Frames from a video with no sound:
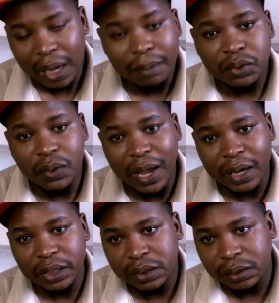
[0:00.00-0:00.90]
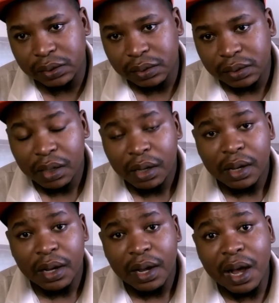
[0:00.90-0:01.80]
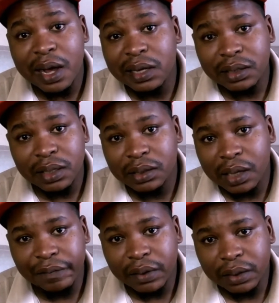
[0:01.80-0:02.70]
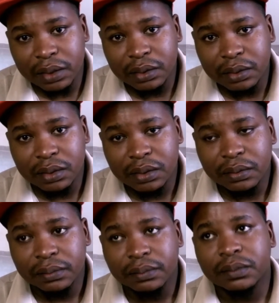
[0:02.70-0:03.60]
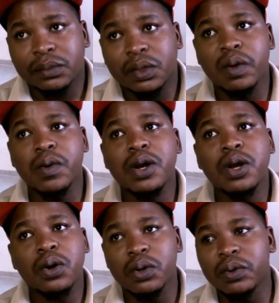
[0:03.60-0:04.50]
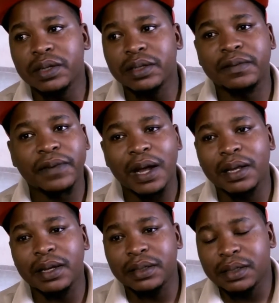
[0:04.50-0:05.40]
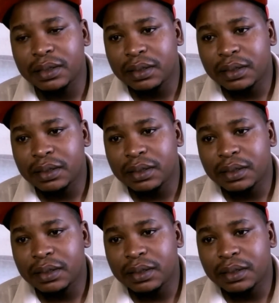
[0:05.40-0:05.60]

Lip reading: comes to action, us as Africans, we will always find